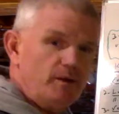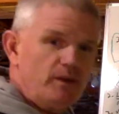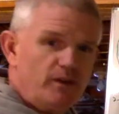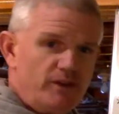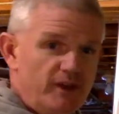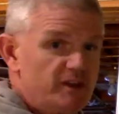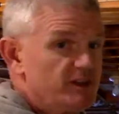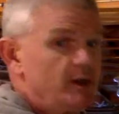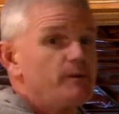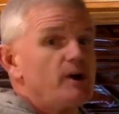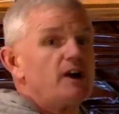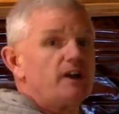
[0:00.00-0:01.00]
the things that
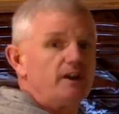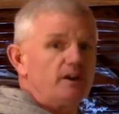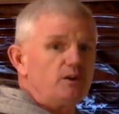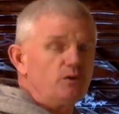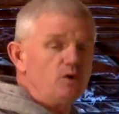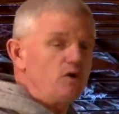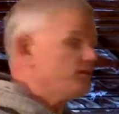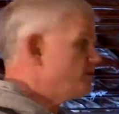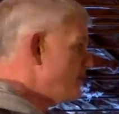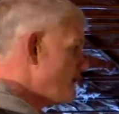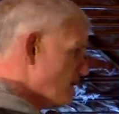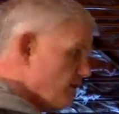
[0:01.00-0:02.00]
I'm not going to go over,
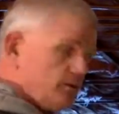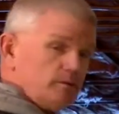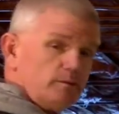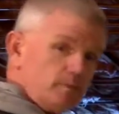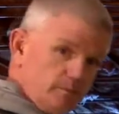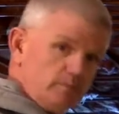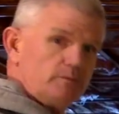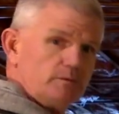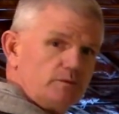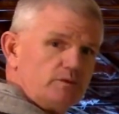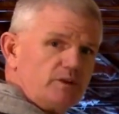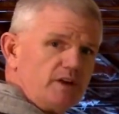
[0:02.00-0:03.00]
but I'll
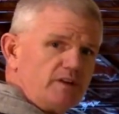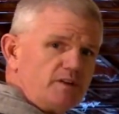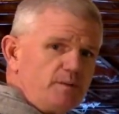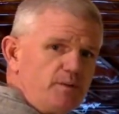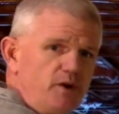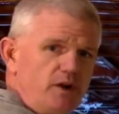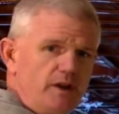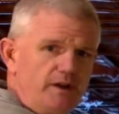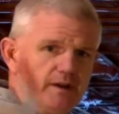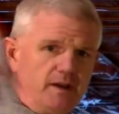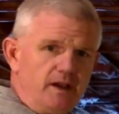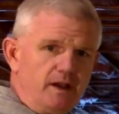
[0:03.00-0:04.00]
touch
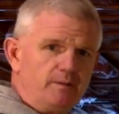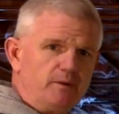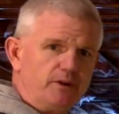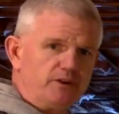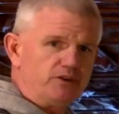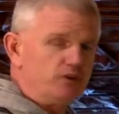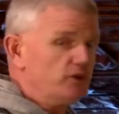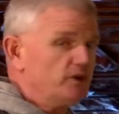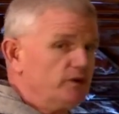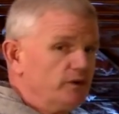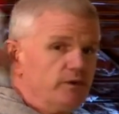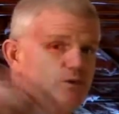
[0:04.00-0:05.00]
upon, I'm going to
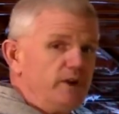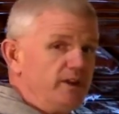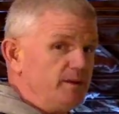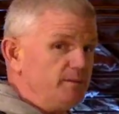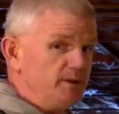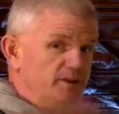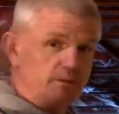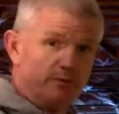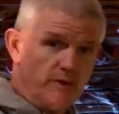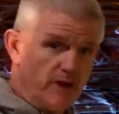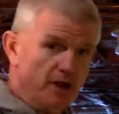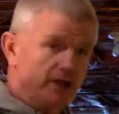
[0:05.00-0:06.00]
circle in red. That means I'm
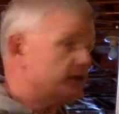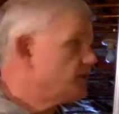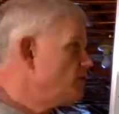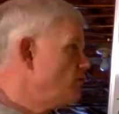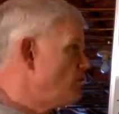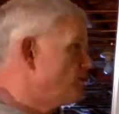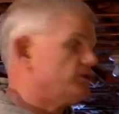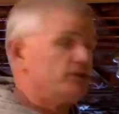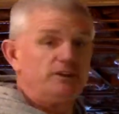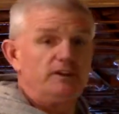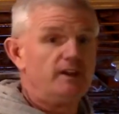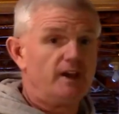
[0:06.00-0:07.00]
not going to go over
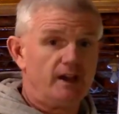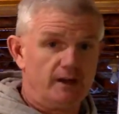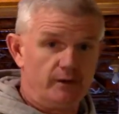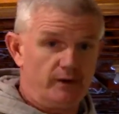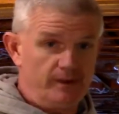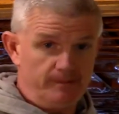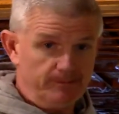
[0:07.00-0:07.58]
in the diagram.